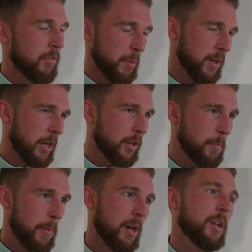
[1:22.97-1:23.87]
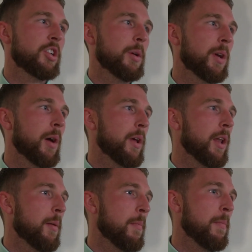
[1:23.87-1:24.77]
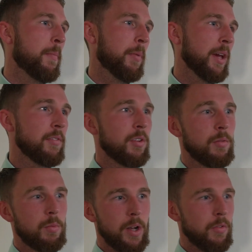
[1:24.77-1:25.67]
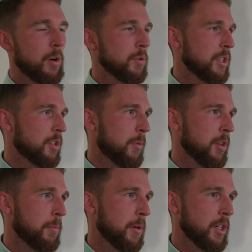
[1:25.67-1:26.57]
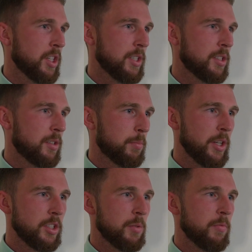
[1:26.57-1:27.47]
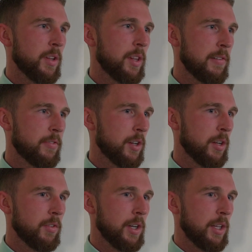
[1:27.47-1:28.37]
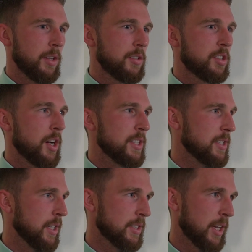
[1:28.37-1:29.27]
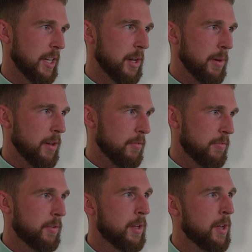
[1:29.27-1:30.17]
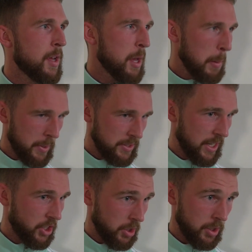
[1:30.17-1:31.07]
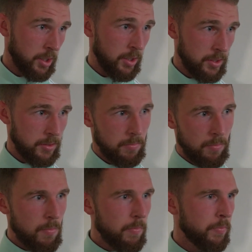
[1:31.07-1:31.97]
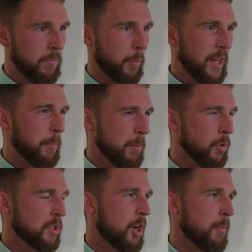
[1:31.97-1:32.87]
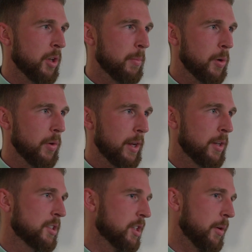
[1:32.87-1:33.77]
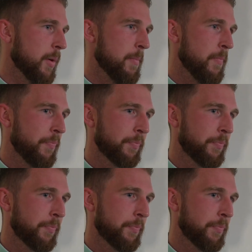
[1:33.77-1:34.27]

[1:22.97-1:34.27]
I think we've got a good partnership going, but even when Rosie come on the pitch, he's bring something different and really started to dictate a bit of possession, and we had a bit more time on the ball then, so